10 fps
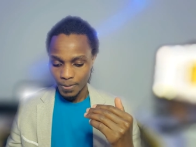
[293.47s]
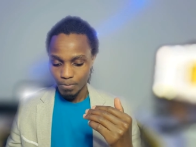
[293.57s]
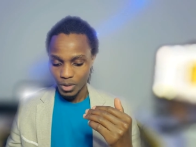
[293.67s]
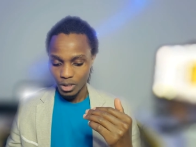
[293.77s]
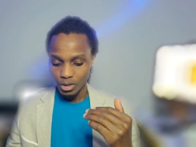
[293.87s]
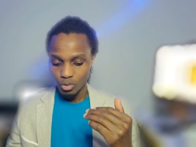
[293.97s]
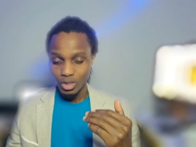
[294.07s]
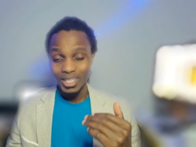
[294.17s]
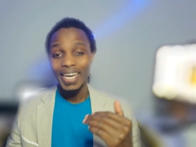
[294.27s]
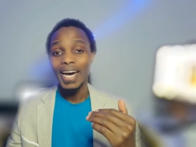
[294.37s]
is
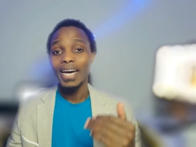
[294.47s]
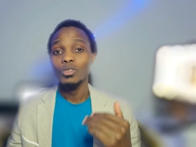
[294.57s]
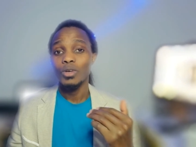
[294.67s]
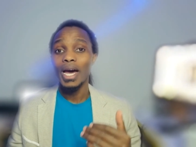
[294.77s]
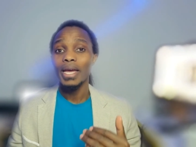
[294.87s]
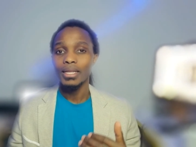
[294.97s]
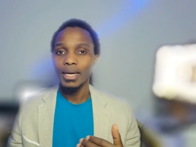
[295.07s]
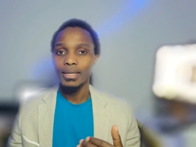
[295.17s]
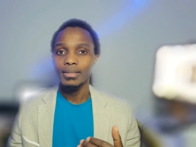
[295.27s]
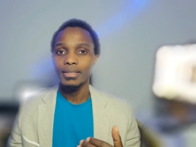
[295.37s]
really to
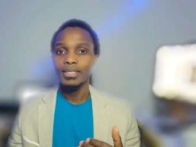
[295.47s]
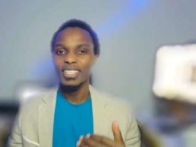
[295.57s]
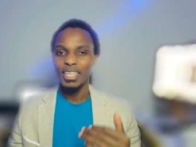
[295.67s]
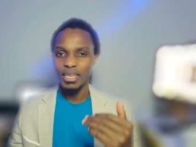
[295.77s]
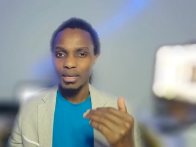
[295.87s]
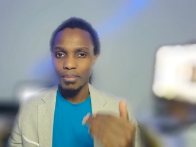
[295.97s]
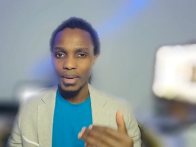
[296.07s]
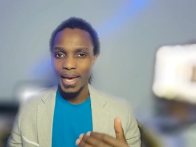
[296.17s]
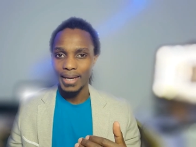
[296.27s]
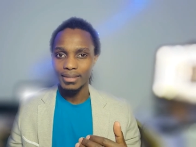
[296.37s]
highlight the
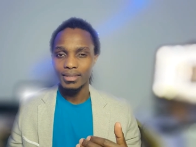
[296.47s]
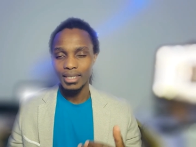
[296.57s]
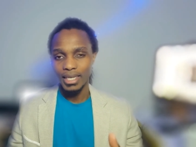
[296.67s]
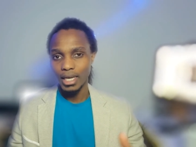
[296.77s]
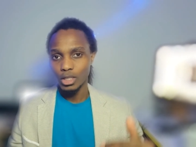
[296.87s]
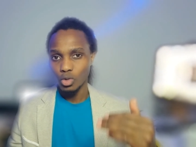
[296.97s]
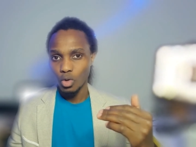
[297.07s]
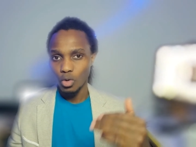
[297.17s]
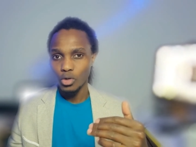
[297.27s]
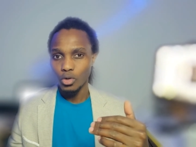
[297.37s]
impact it has
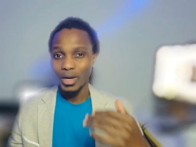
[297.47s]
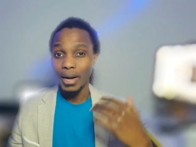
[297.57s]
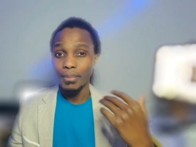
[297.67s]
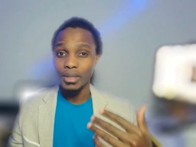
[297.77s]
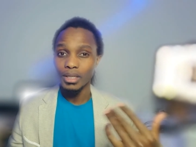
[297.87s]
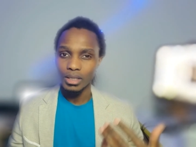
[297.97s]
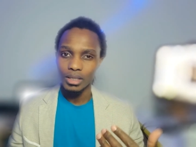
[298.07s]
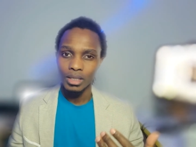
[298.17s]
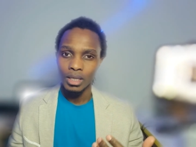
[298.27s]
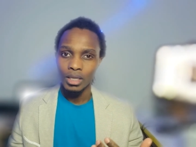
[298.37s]
on your ability,
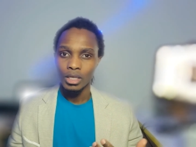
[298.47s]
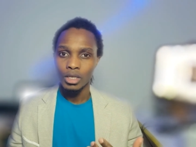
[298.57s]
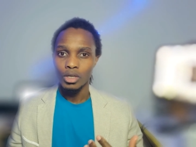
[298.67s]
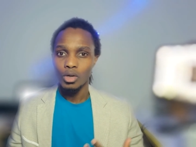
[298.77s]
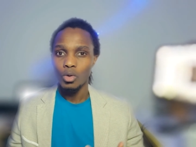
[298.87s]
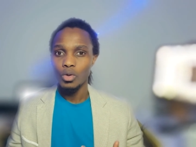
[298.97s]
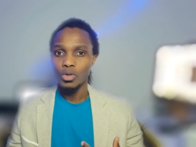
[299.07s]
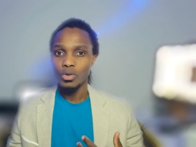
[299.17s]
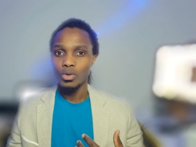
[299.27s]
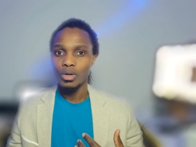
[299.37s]
on
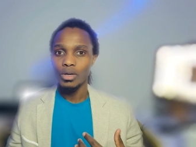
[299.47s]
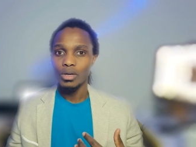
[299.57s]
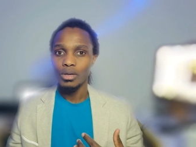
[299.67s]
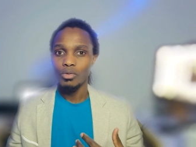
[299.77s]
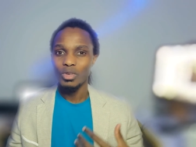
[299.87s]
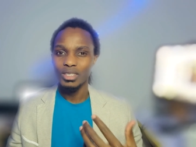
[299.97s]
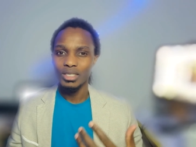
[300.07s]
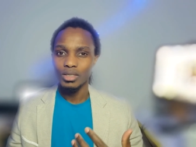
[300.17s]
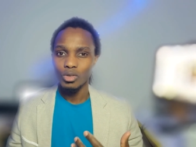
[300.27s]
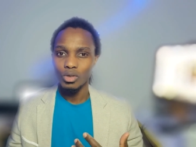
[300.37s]
your
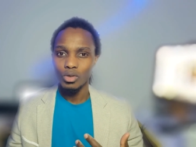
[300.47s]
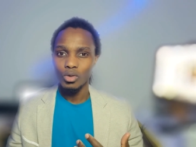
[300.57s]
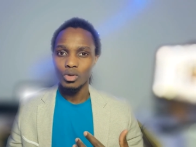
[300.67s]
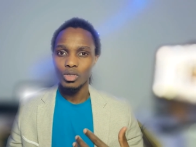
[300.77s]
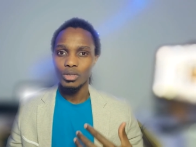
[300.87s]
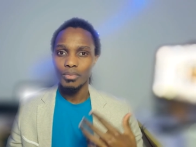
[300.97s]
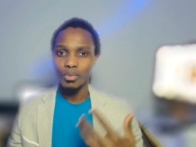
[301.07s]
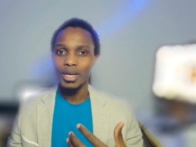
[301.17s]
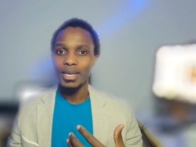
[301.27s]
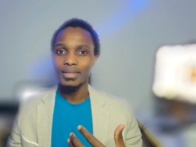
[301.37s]
resilience, on the
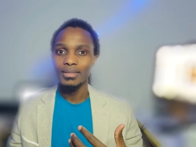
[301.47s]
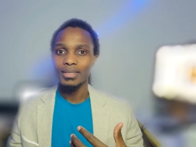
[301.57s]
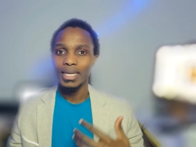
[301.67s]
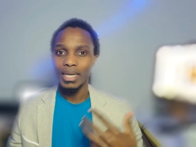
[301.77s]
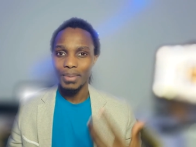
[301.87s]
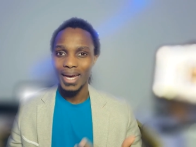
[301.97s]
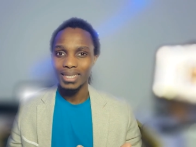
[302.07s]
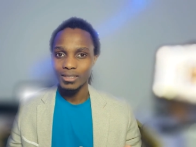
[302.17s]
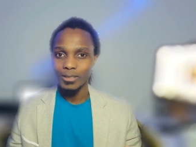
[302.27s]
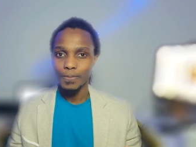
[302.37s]
brain's
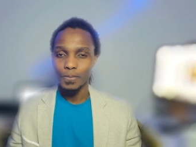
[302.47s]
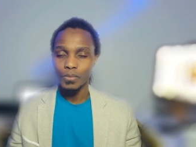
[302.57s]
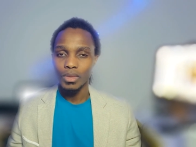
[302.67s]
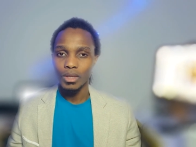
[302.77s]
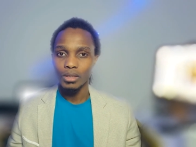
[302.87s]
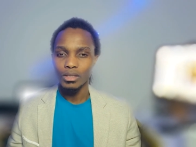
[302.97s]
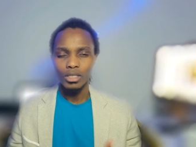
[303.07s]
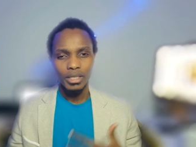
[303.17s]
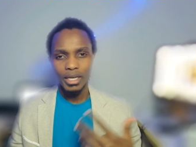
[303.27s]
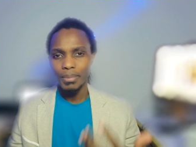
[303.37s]
capacity
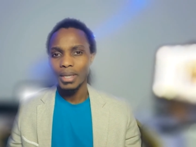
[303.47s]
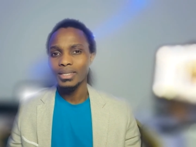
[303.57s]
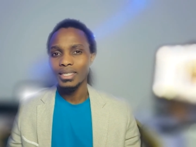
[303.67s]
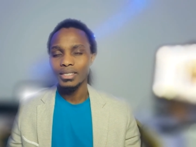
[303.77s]
the capacity is